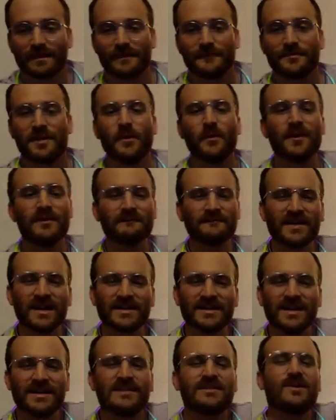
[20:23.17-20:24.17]
I want to
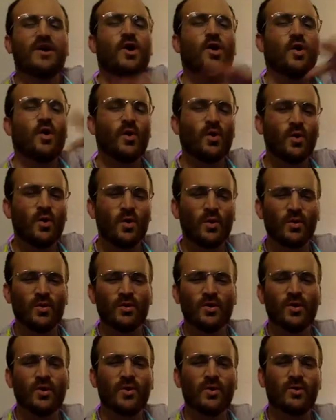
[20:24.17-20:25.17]
find like the old
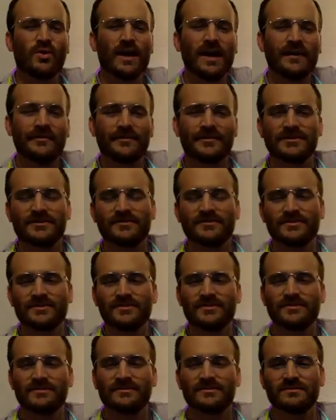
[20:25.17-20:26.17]
Irish
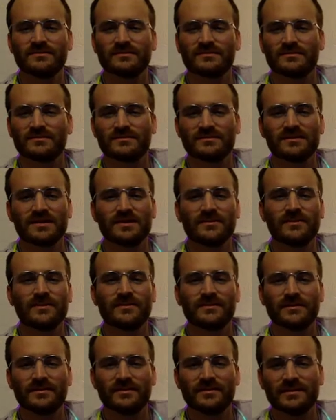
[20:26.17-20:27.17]
flute, like what
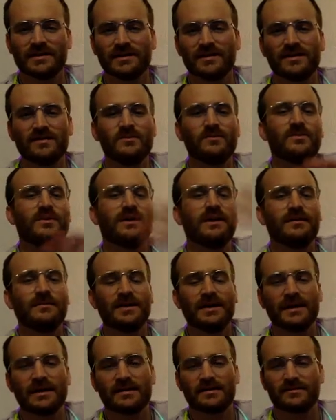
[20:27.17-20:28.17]
was going on way
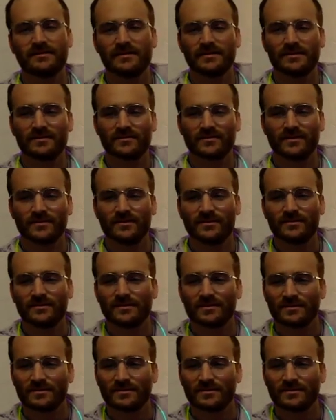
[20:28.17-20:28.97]
back with the flute.